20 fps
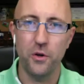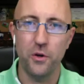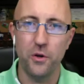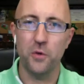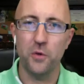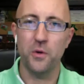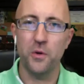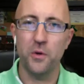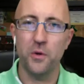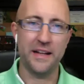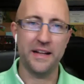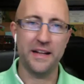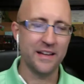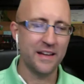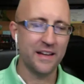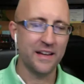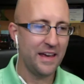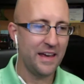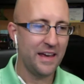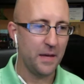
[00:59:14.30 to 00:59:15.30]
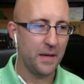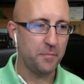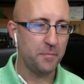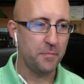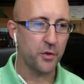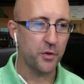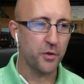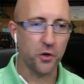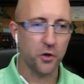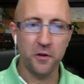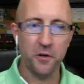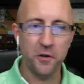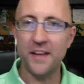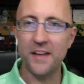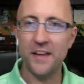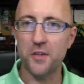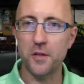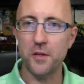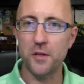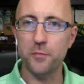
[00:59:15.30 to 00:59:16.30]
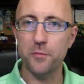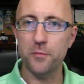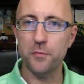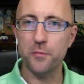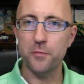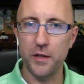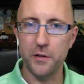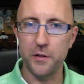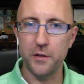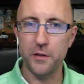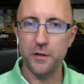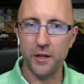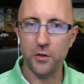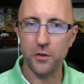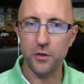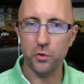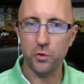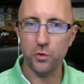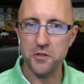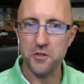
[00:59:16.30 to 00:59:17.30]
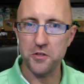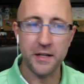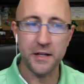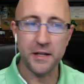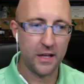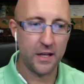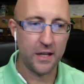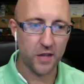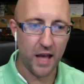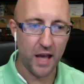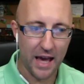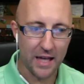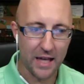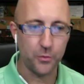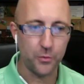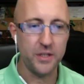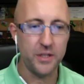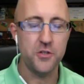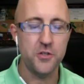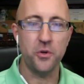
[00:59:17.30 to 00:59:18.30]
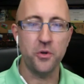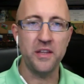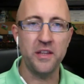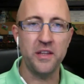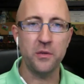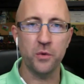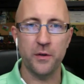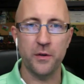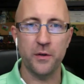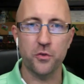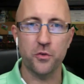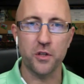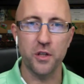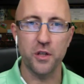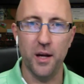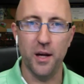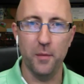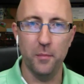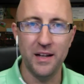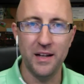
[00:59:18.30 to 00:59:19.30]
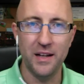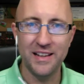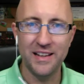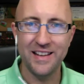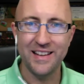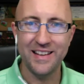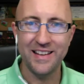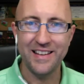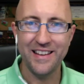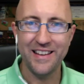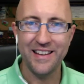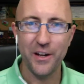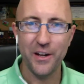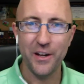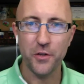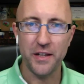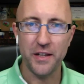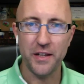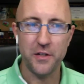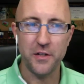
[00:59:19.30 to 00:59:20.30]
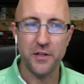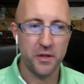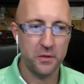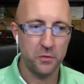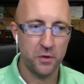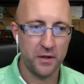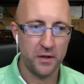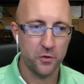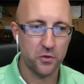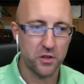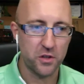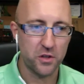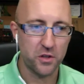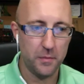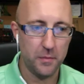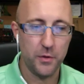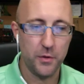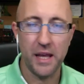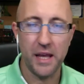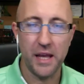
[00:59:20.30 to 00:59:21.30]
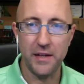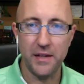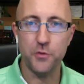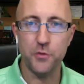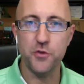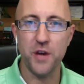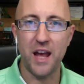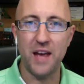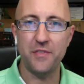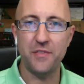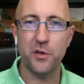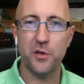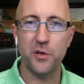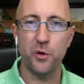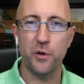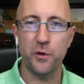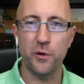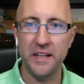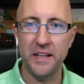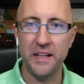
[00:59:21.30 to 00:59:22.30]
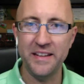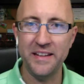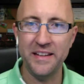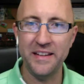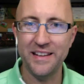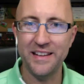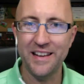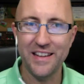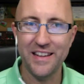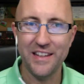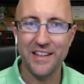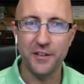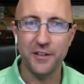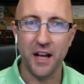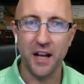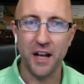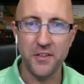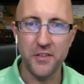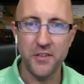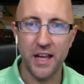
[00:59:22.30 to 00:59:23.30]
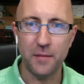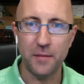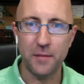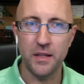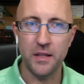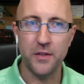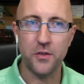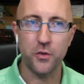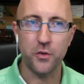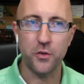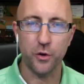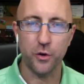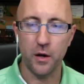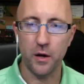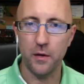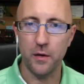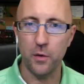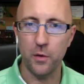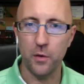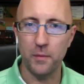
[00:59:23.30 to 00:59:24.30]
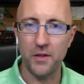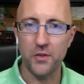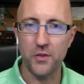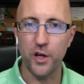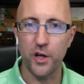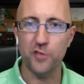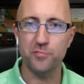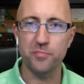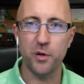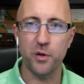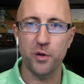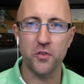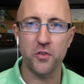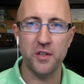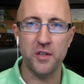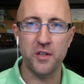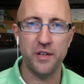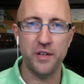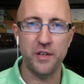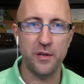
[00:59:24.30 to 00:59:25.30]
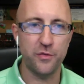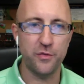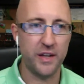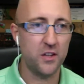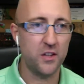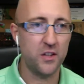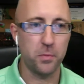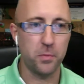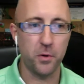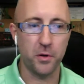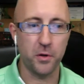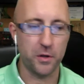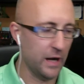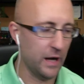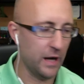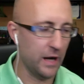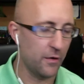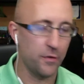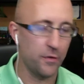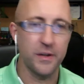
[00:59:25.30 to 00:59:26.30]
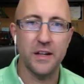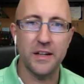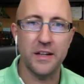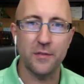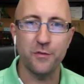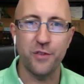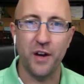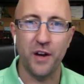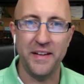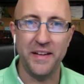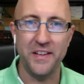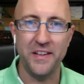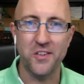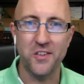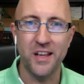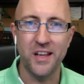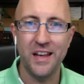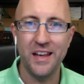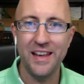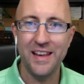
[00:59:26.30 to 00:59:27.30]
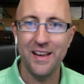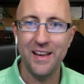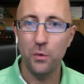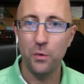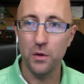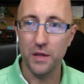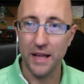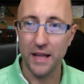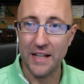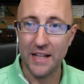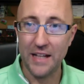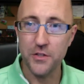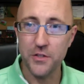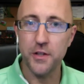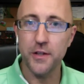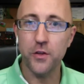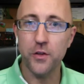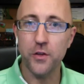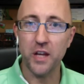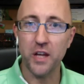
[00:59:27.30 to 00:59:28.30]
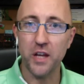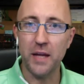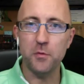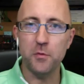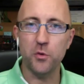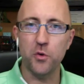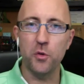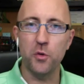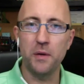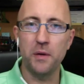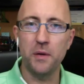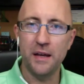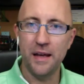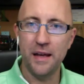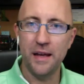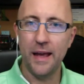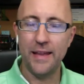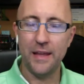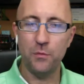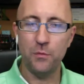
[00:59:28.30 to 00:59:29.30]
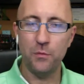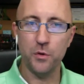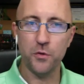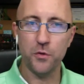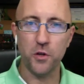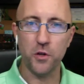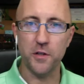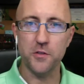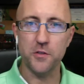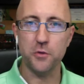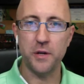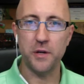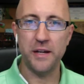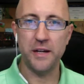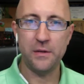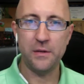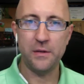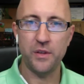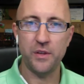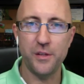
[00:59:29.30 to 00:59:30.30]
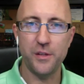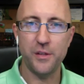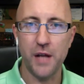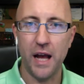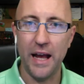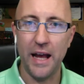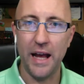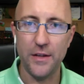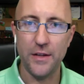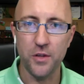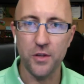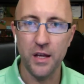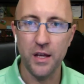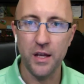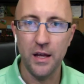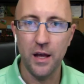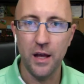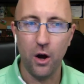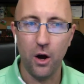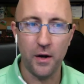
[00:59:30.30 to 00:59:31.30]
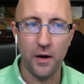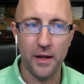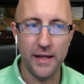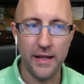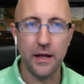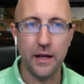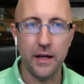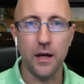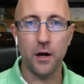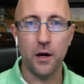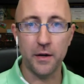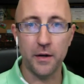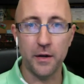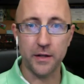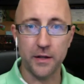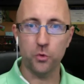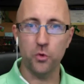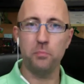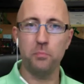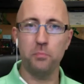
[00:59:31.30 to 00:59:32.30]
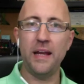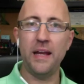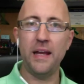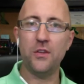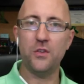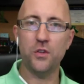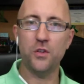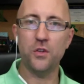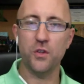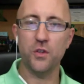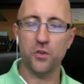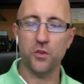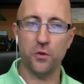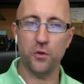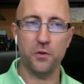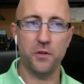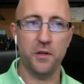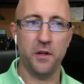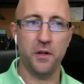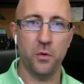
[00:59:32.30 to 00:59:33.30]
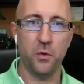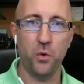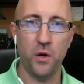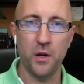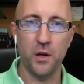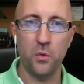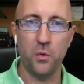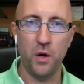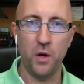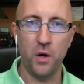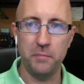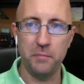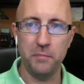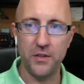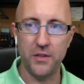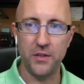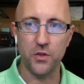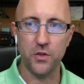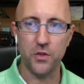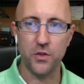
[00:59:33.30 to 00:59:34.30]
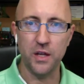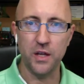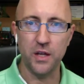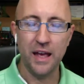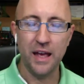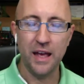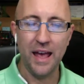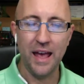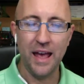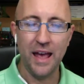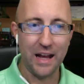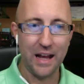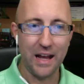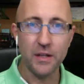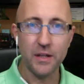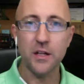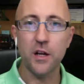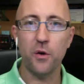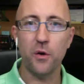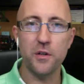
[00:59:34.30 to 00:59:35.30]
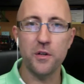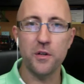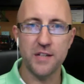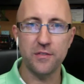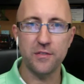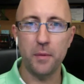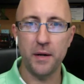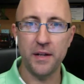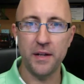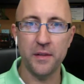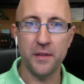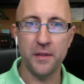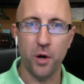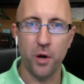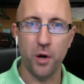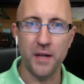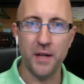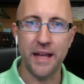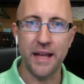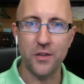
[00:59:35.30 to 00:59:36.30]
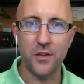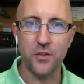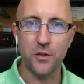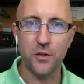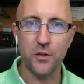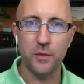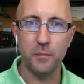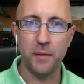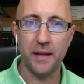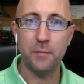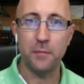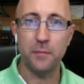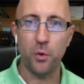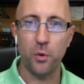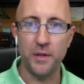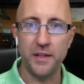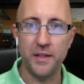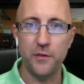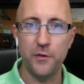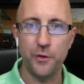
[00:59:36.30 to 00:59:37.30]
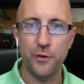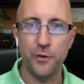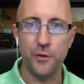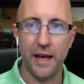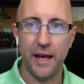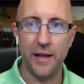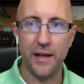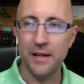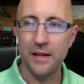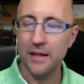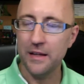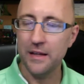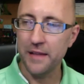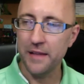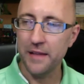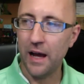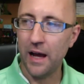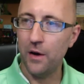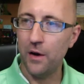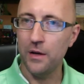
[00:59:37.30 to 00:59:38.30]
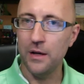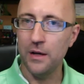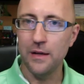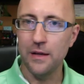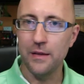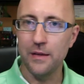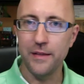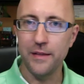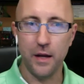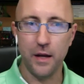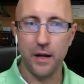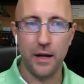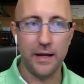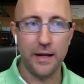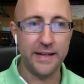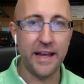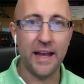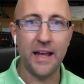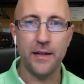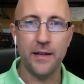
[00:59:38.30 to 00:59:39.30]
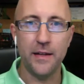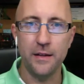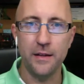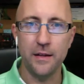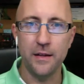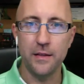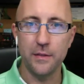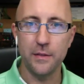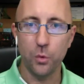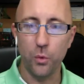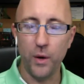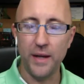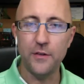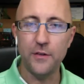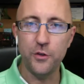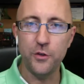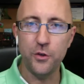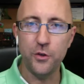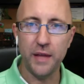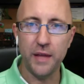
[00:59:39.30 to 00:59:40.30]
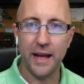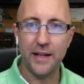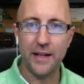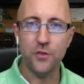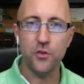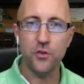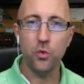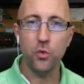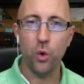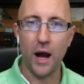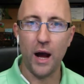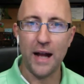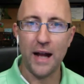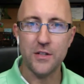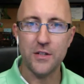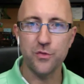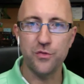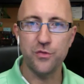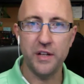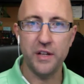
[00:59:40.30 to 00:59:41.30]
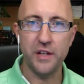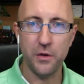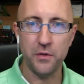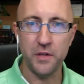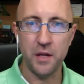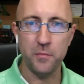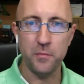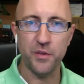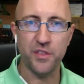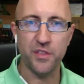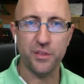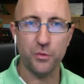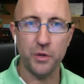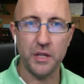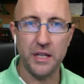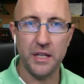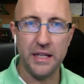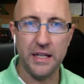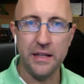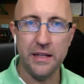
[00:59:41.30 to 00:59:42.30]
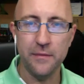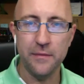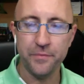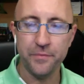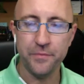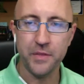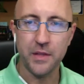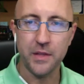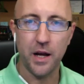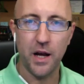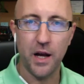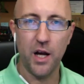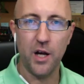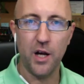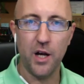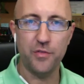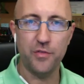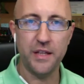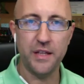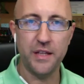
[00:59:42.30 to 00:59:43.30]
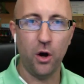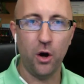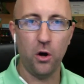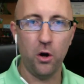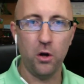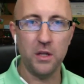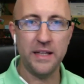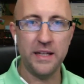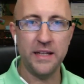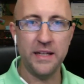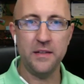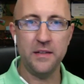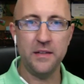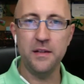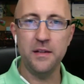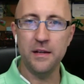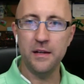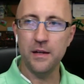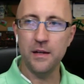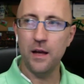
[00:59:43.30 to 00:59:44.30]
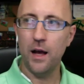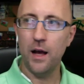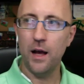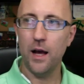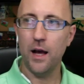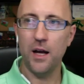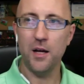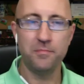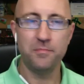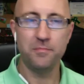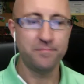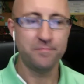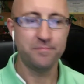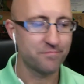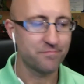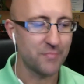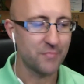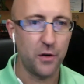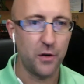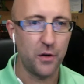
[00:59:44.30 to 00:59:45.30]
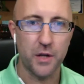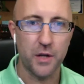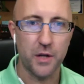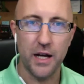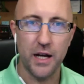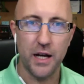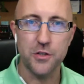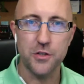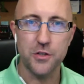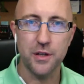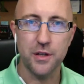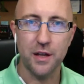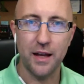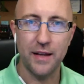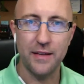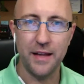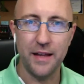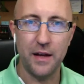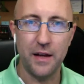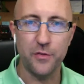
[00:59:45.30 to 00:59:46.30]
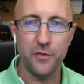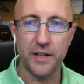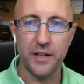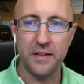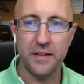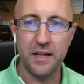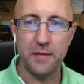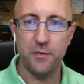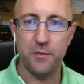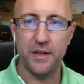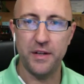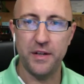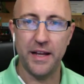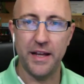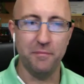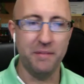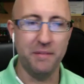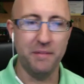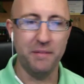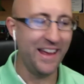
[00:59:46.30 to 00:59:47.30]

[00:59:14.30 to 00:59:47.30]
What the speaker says: running. And Bill Turner asked the greatest question you can ask. How do we join the Runners Club? Here's how you join the Runners Club. You get your traffic order in. You contact Melissa or myself personally via Facebook or however you can find us. We'll add you to the Skype group, and then we'll start training with you guys on a group basis and certainly on a one-on-one basis. And I would encourage everybody on the broadcast here to make a point to do that. Now, again, the way to do that is you watch video number 3 of the all-in Oh gosh, now I forget the name of it again.